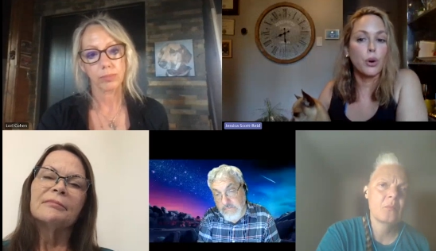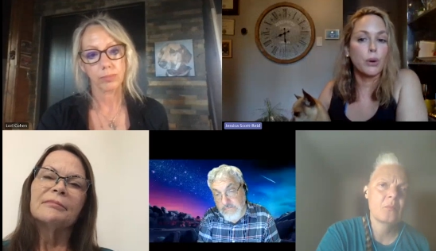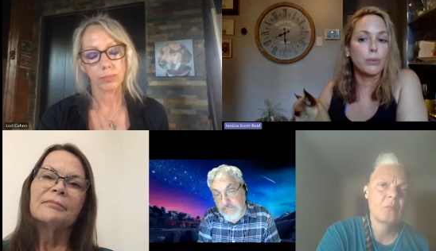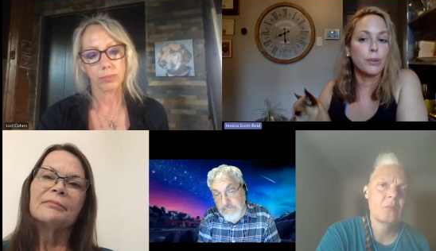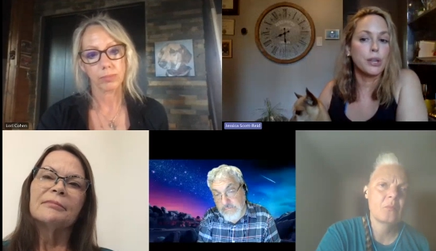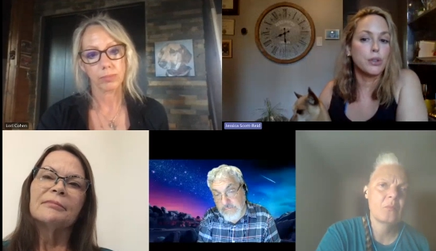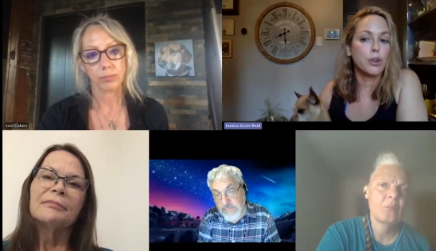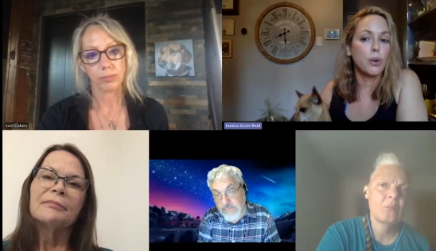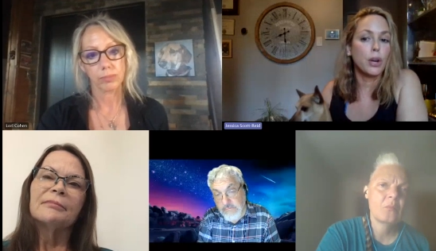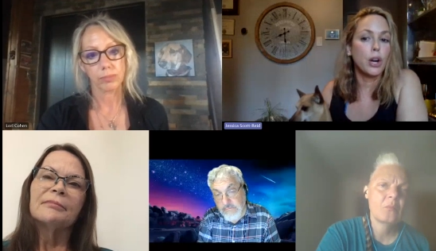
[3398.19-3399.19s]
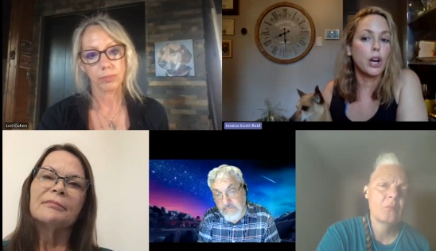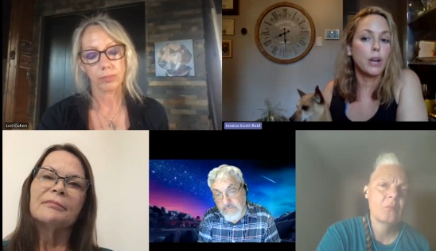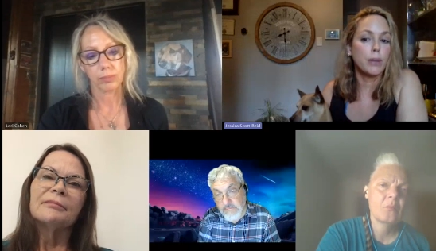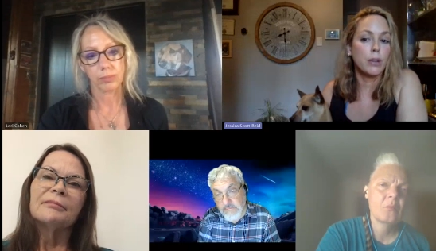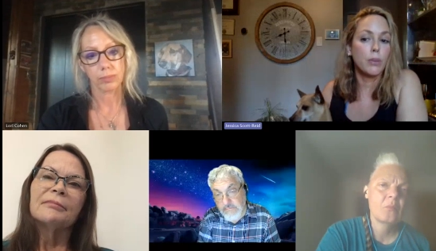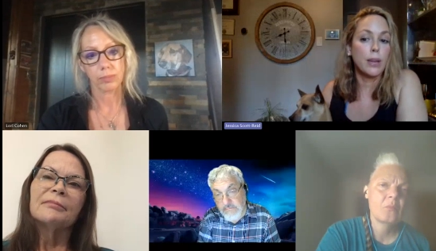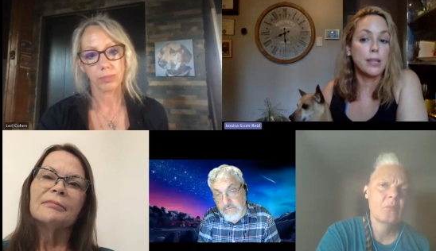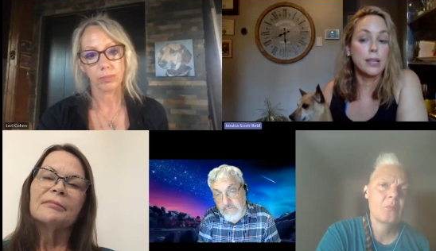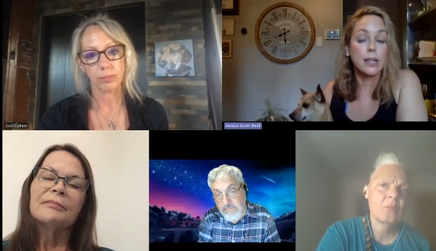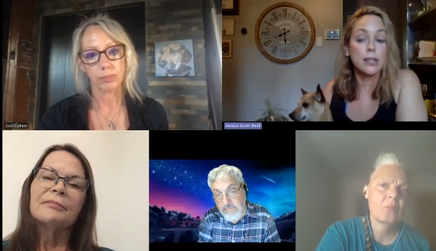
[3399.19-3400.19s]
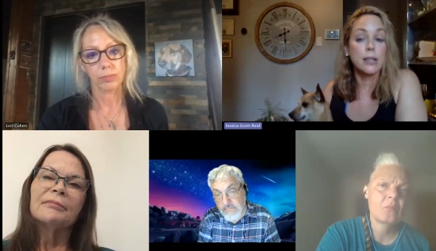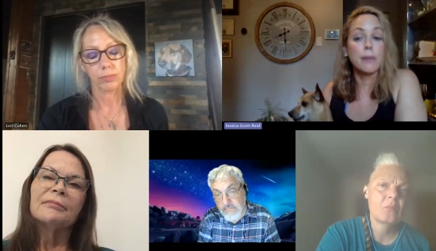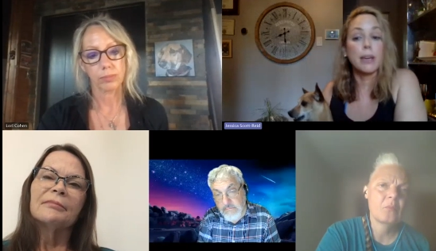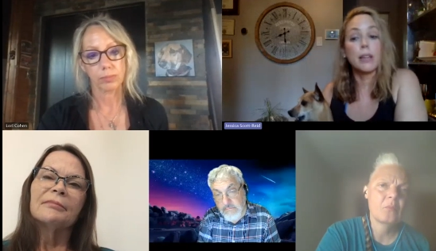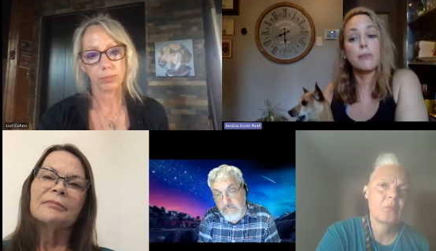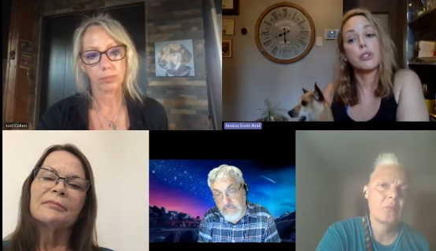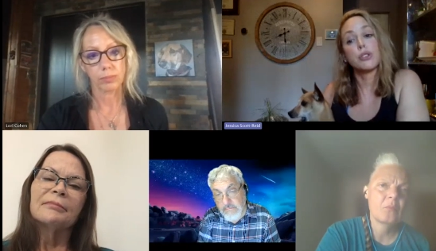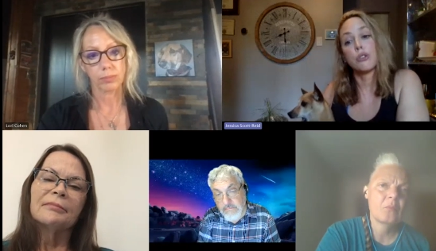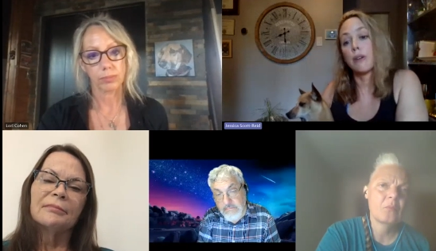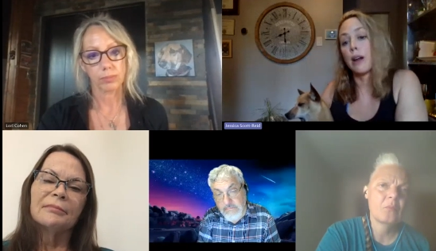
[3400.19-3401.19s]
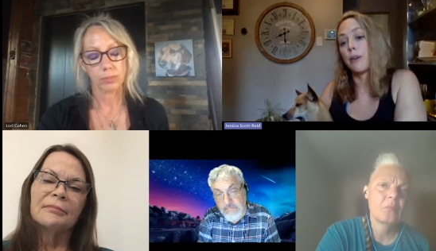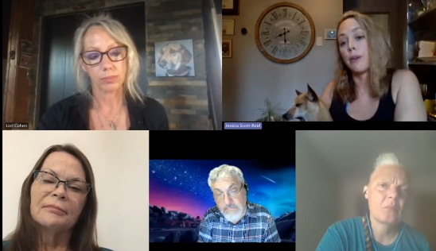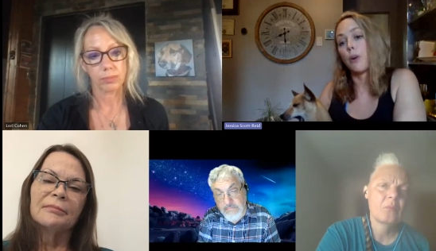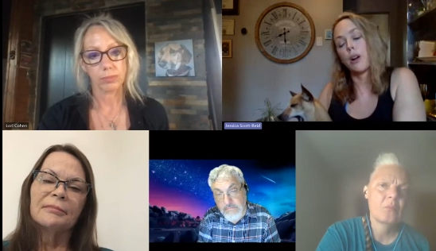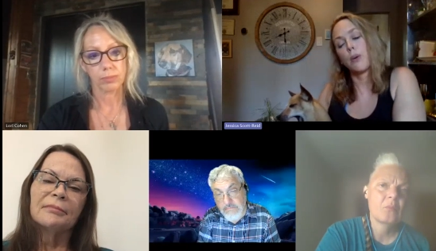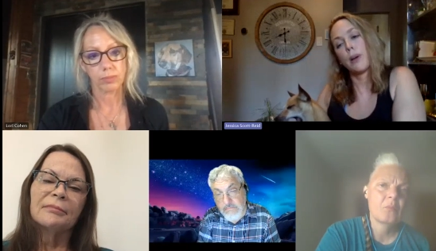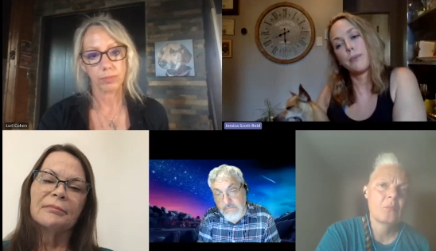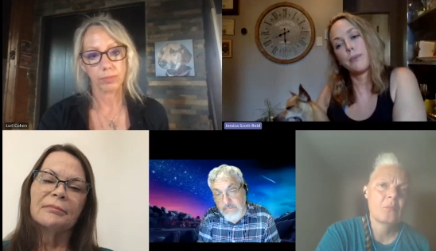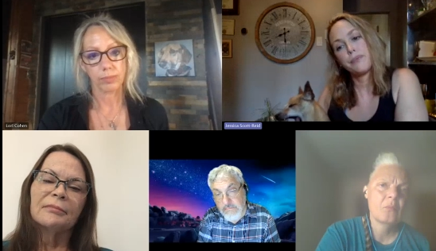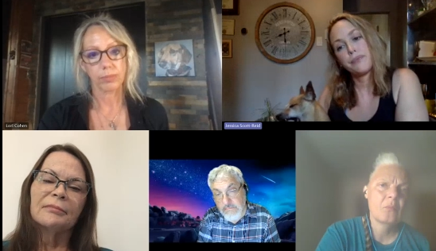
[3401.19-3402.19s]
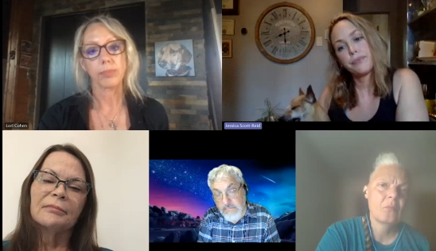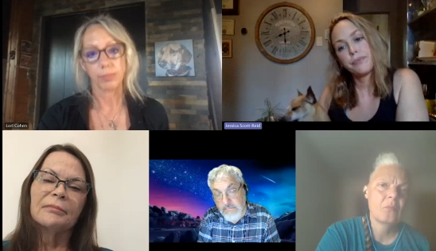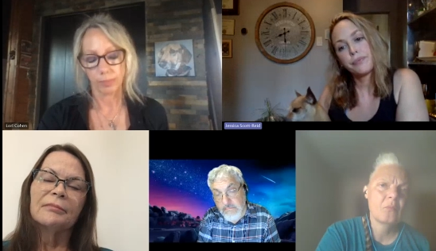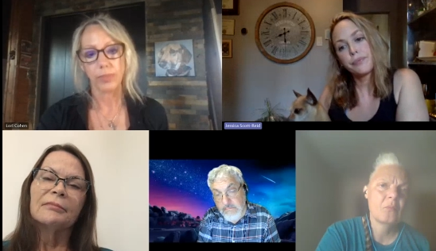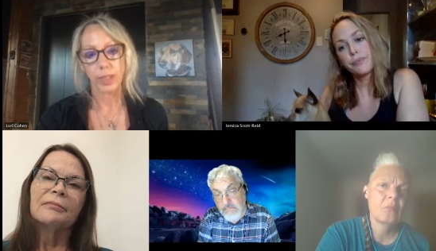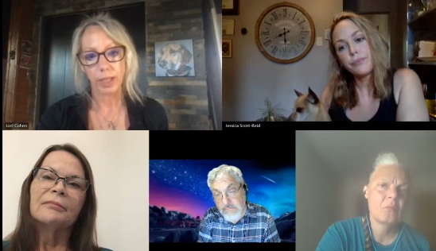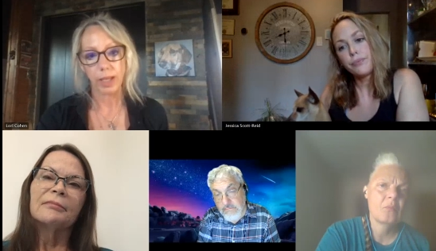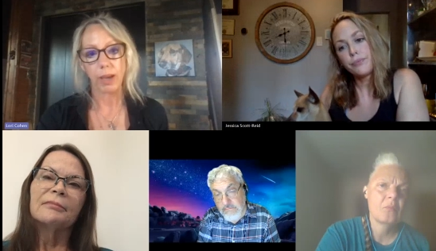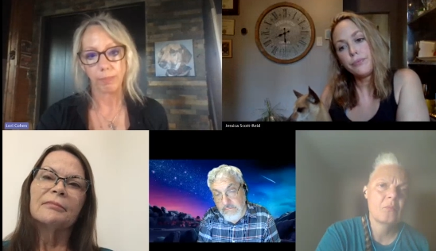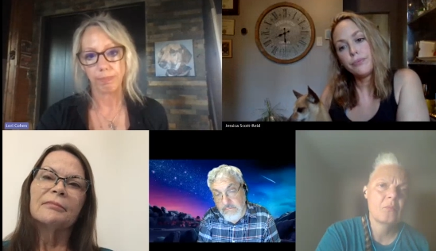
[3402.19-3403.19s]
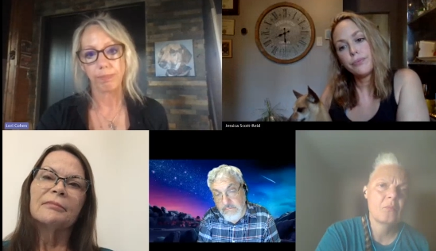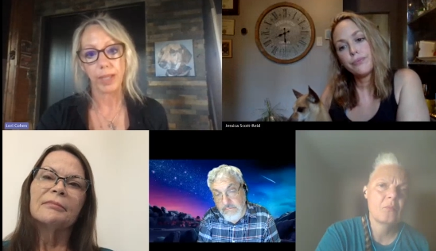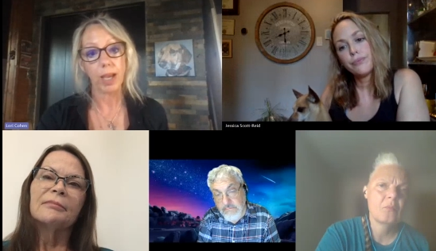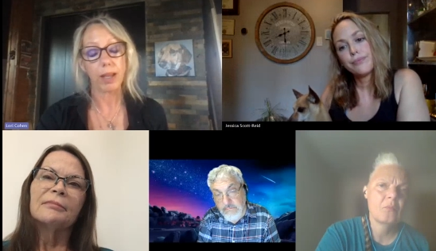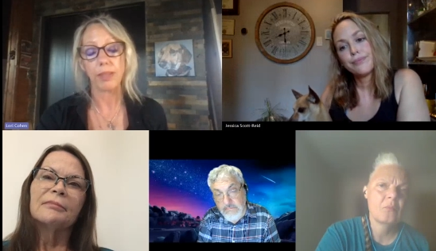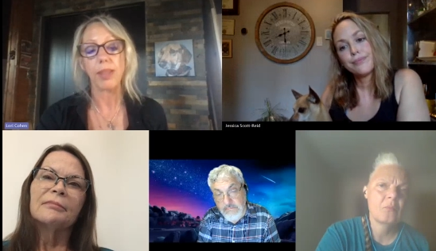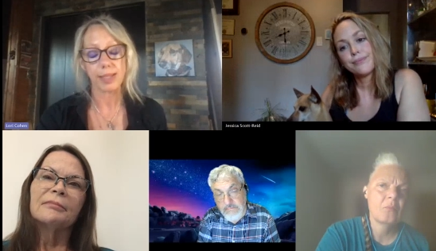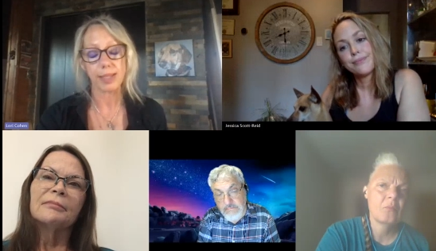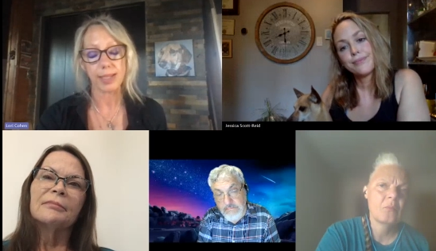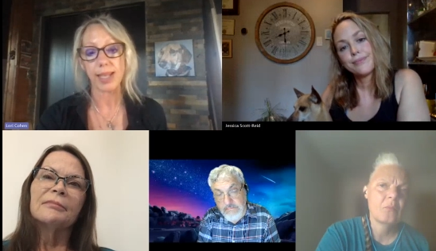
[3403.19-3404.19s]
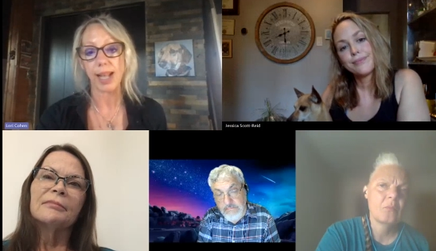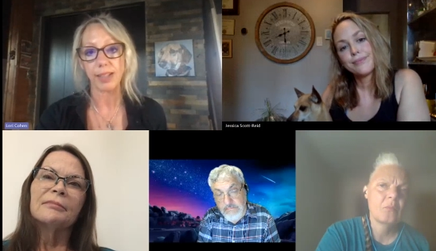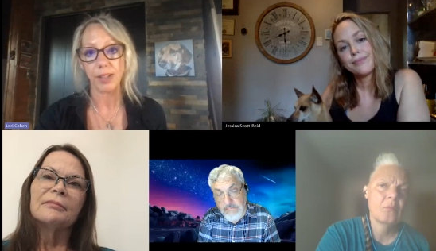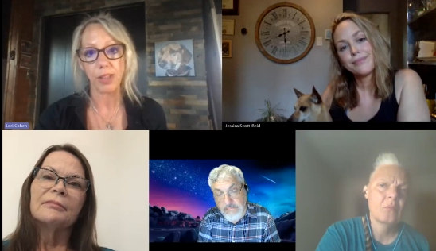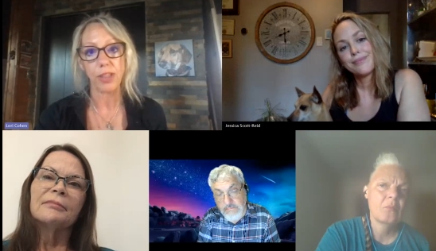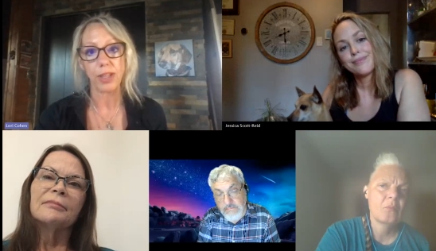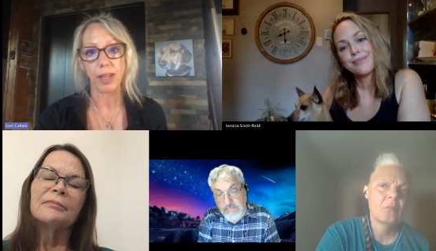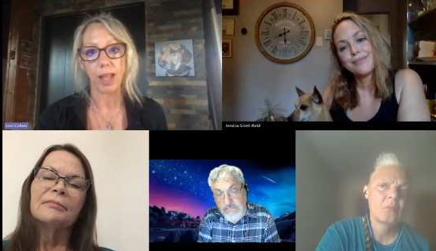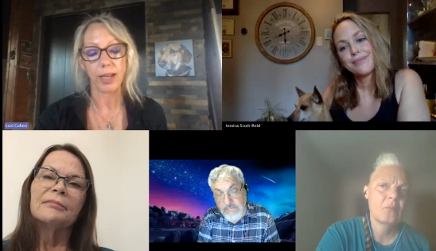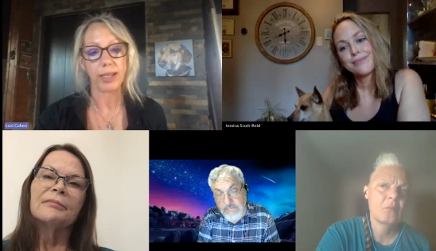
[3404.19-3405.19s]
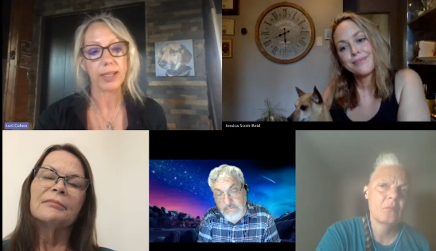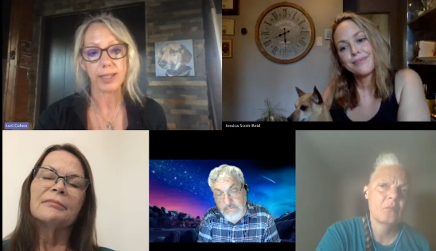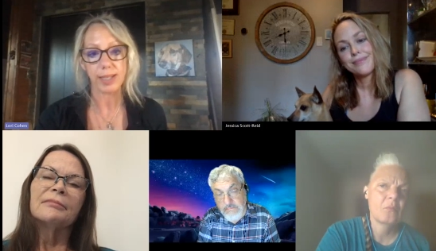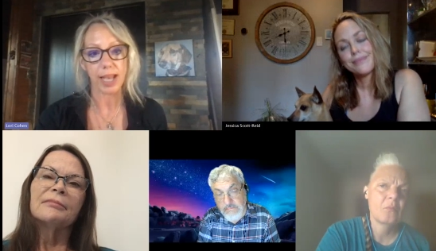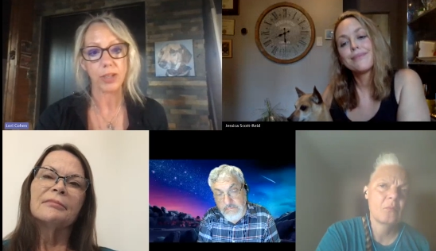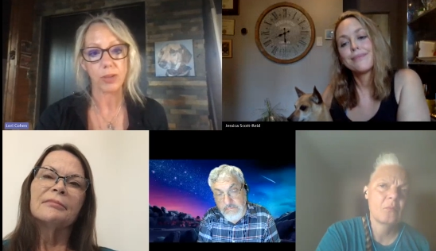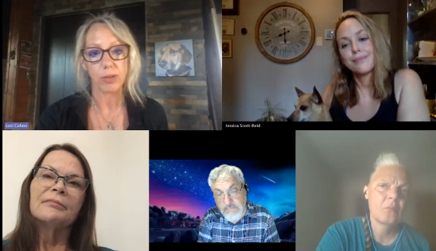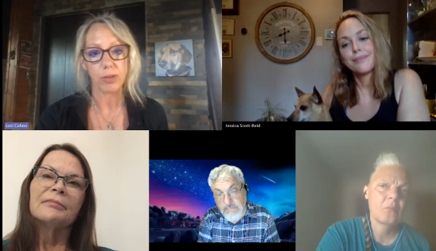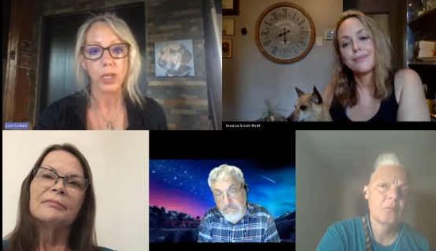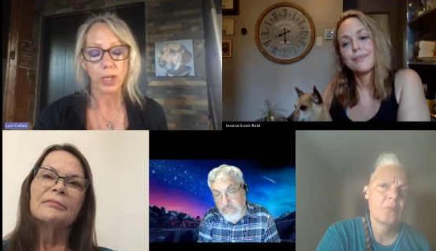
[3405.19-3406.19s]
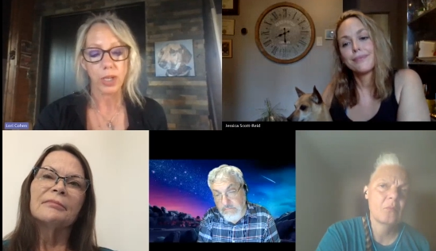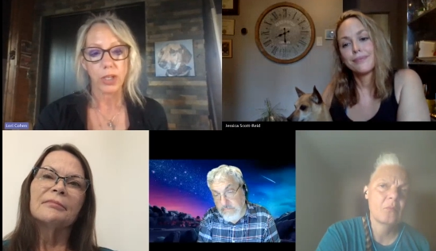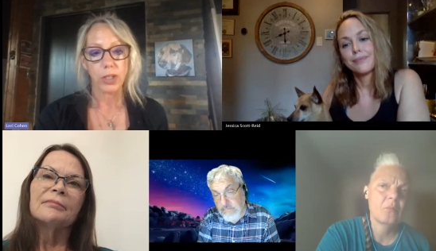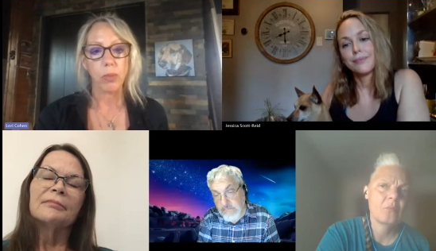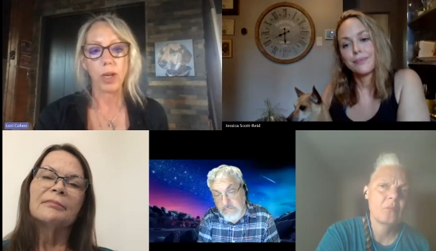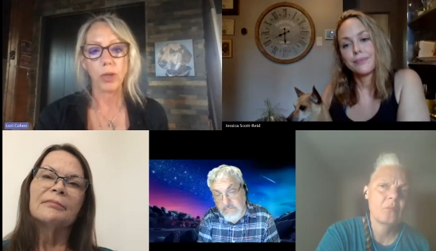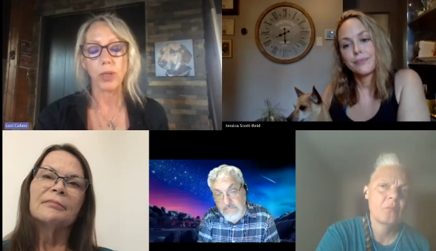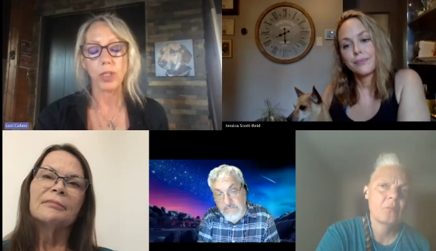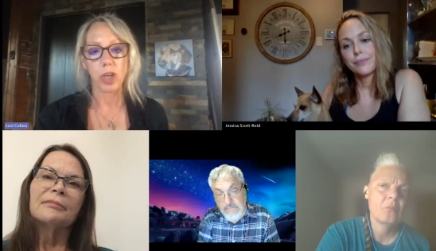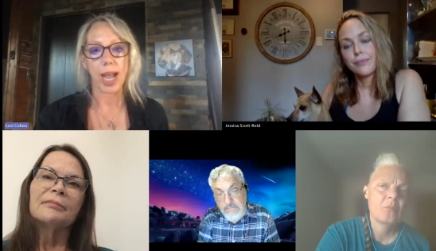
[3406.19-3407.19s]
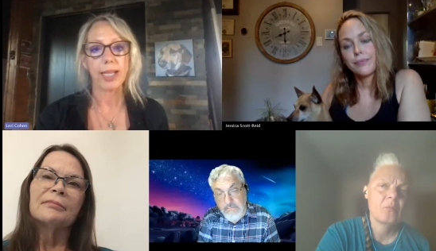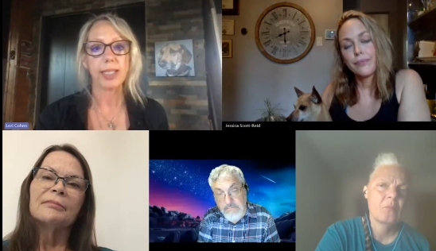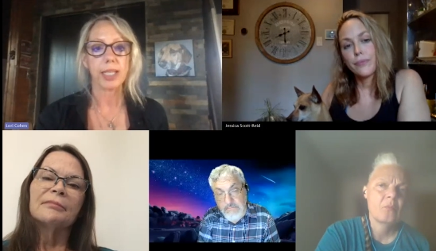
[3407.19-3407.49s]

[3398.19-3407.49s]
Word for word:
Speaker 1: know the horrible things are going on, but in ways that doesn't make them just turn around and walk away.
Speaker 2: Yeah. Yeah, and that's exactly the thin line is that you you want to attract